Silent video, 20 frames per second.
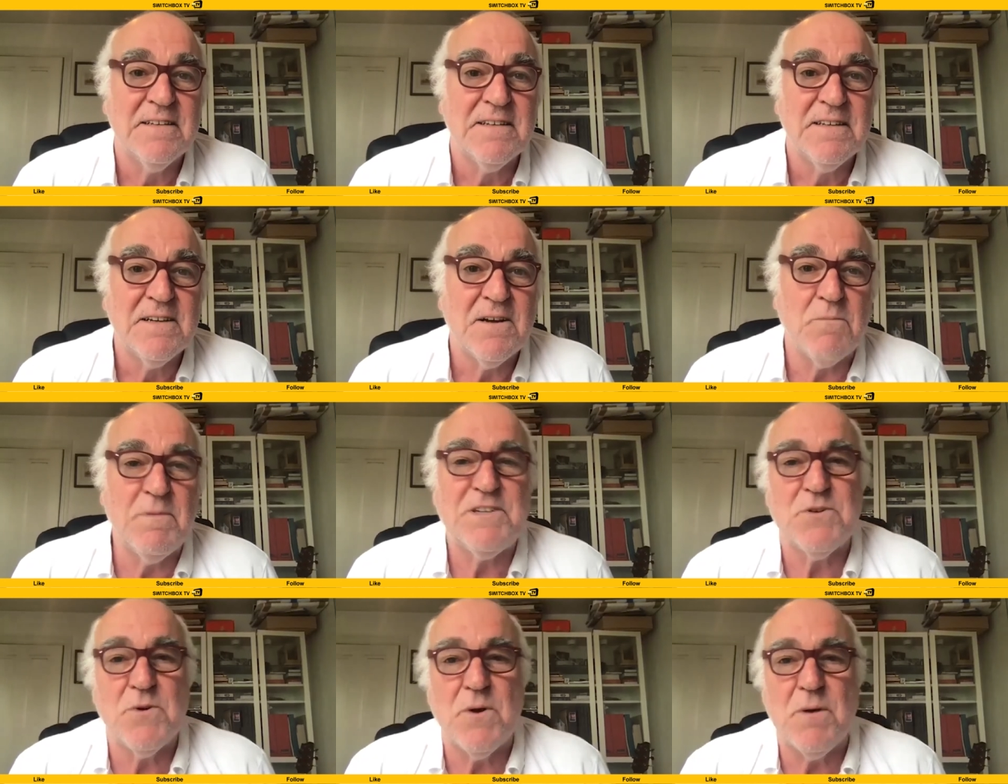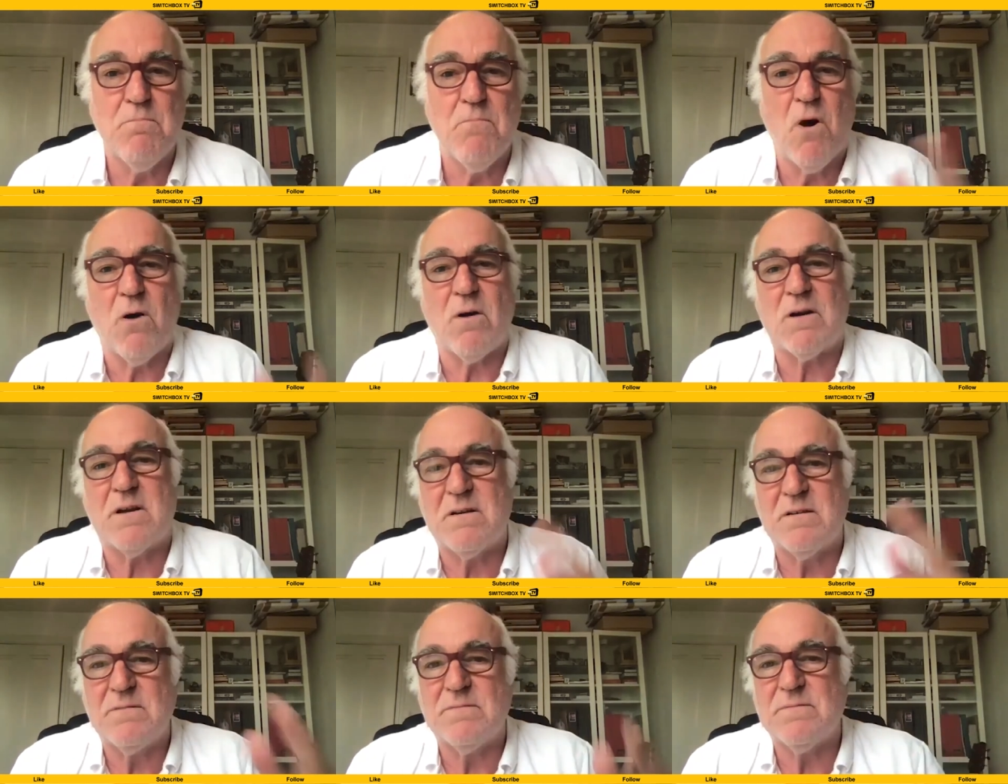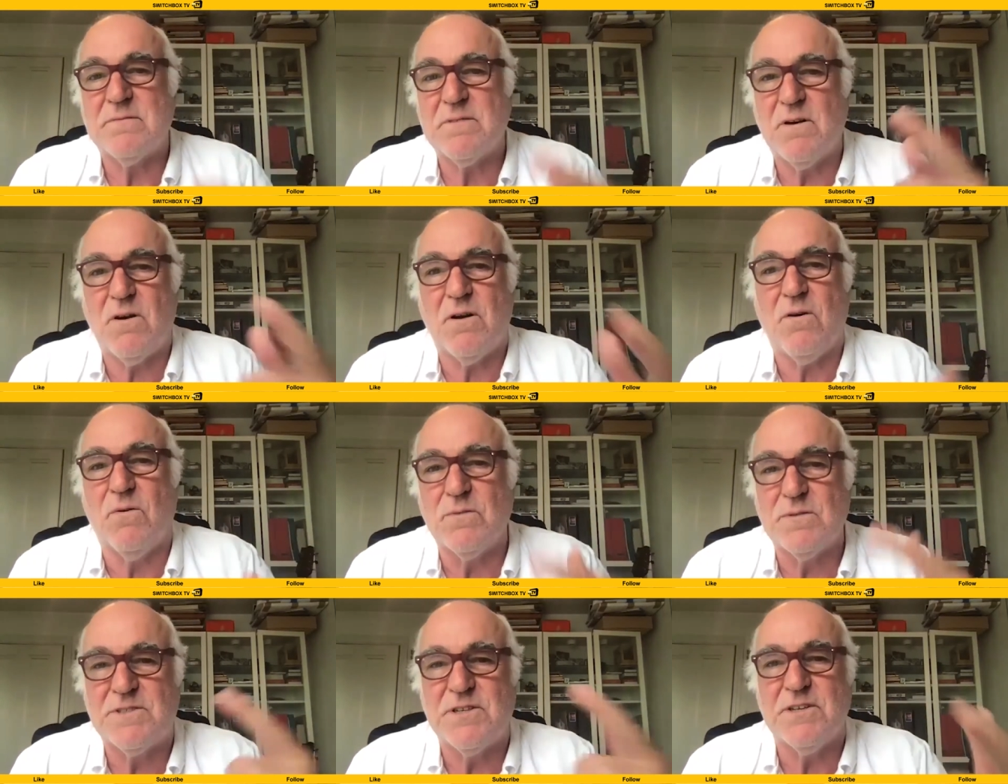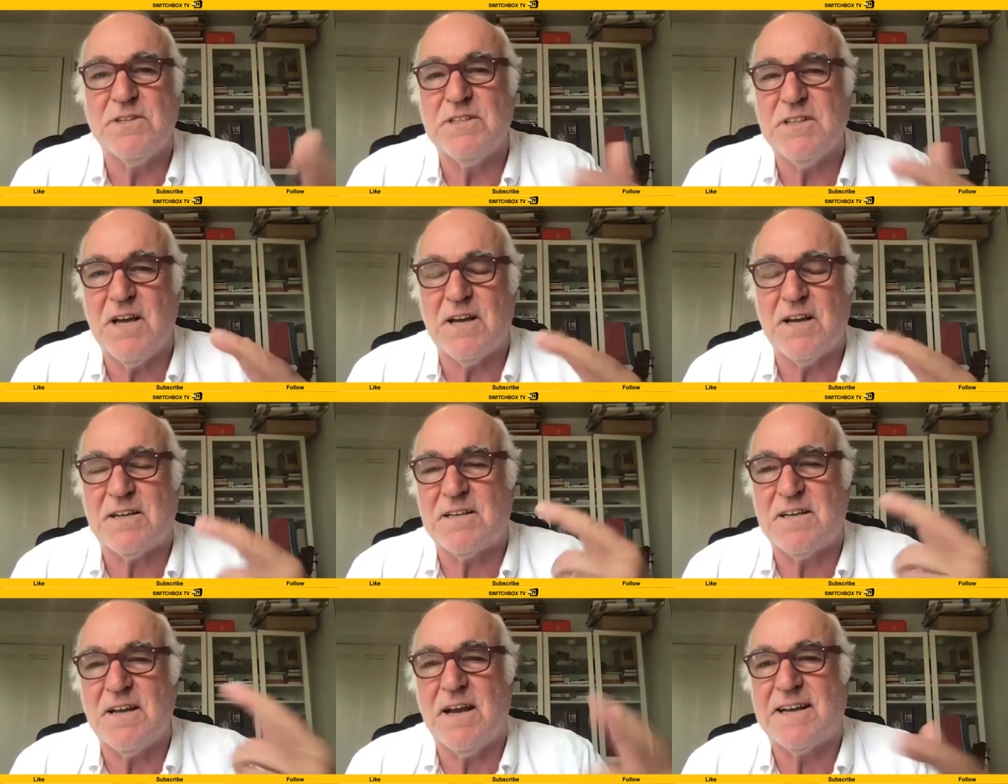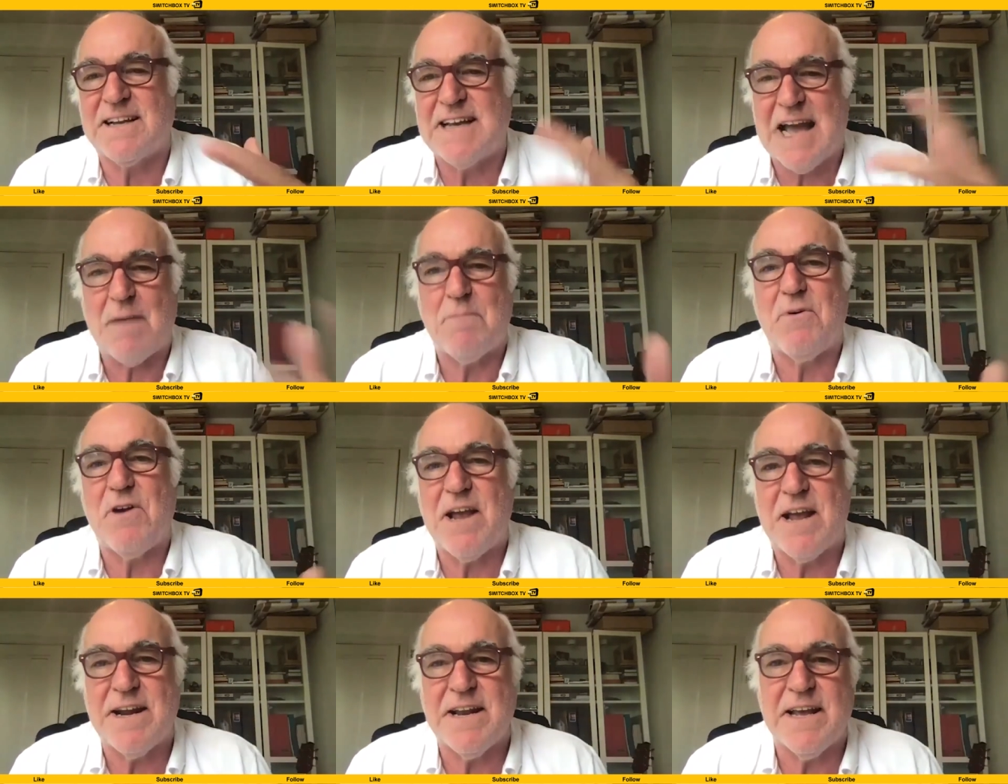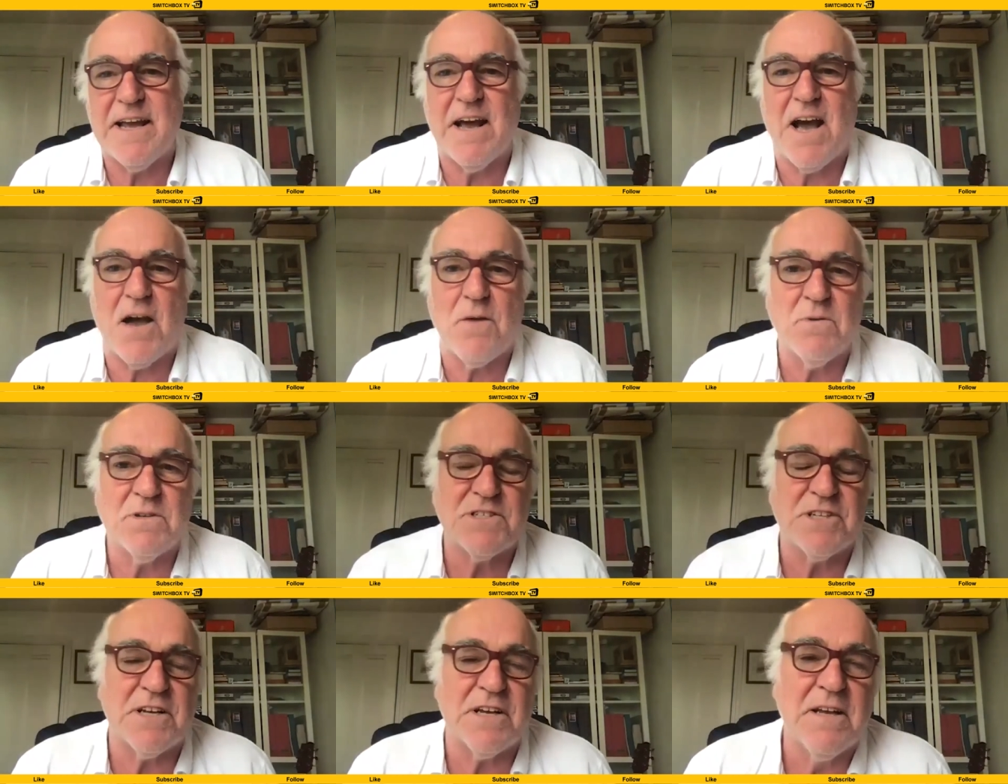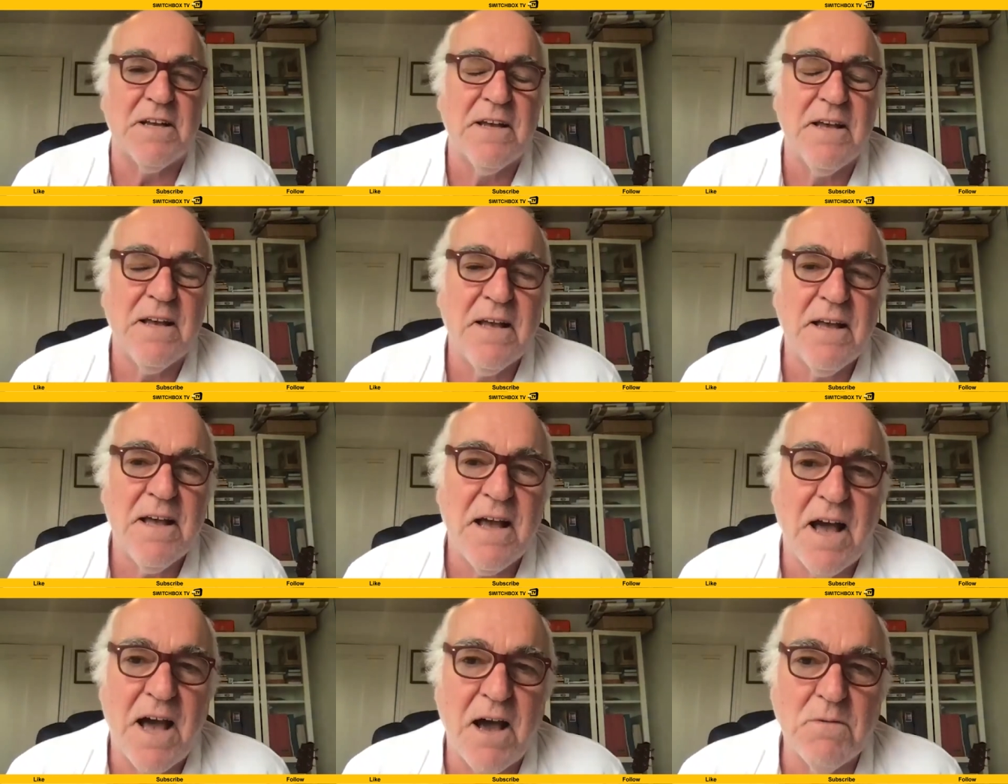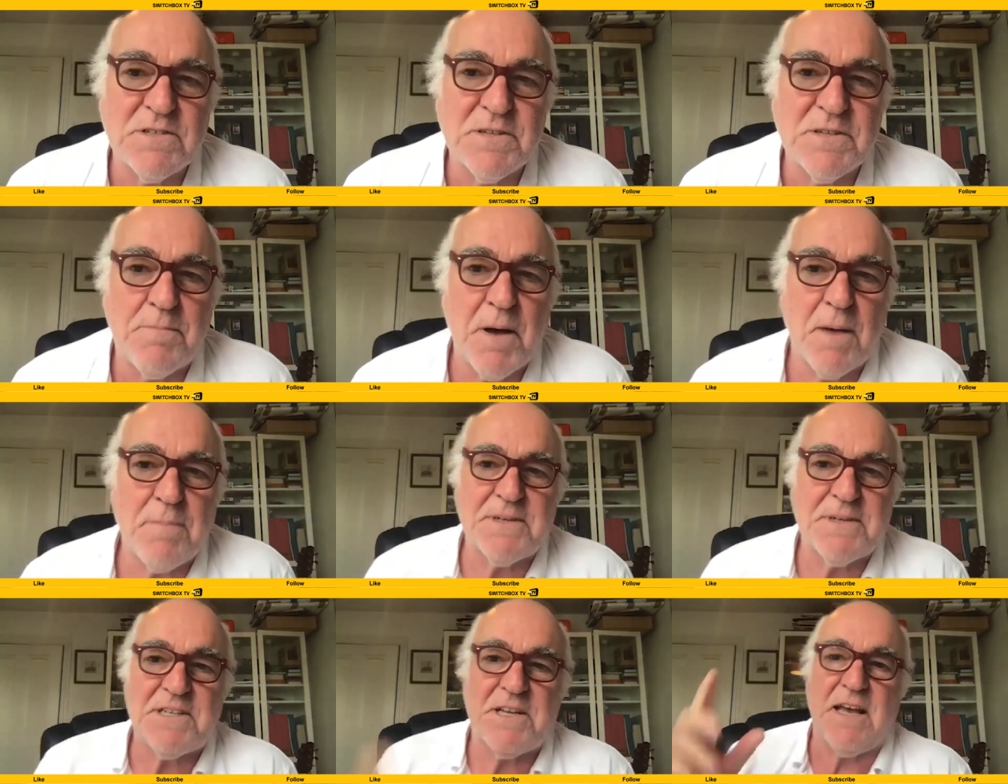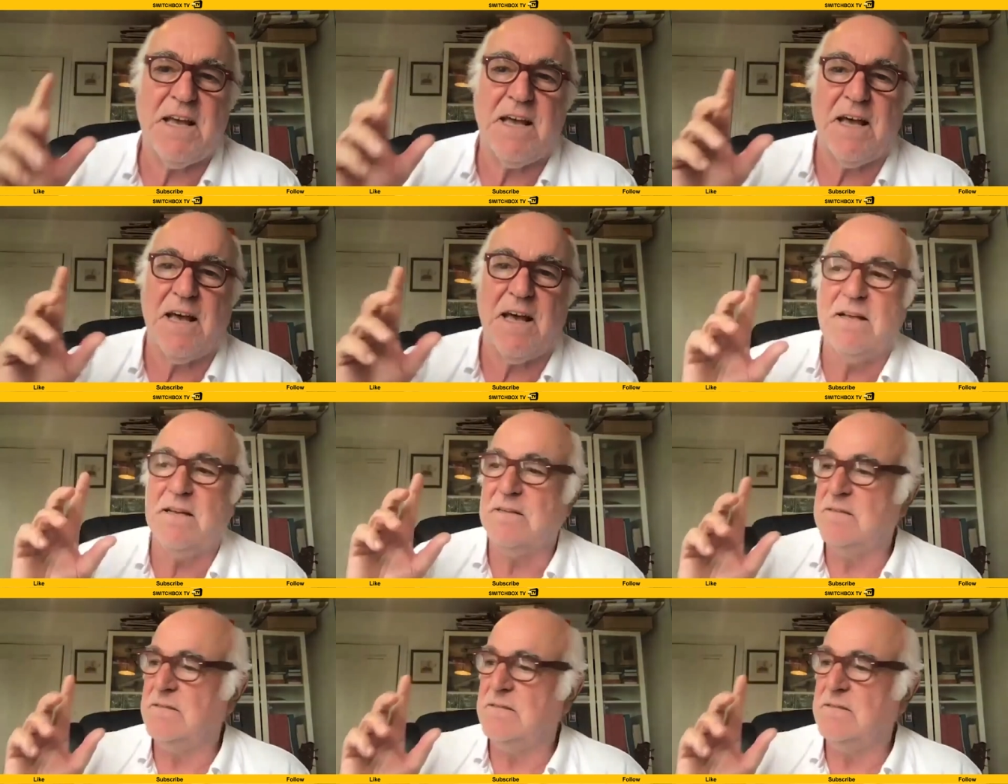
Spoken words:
We do a mock alternative, a cabaret in it. I was a puppeteer.